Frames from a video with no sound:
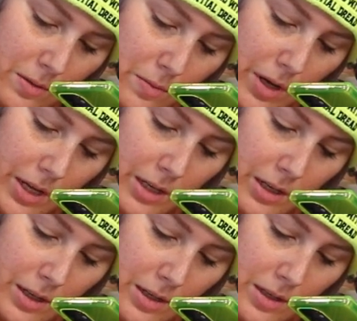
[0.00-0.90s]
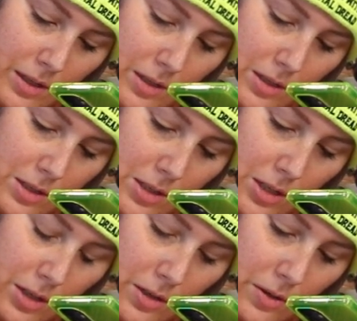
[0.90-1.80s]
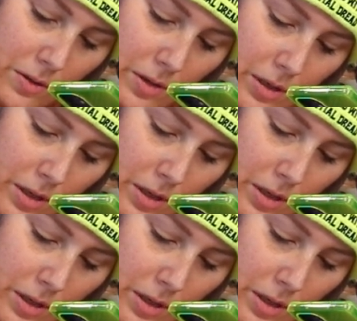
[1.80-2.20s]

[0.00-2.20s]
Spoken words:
1, 2,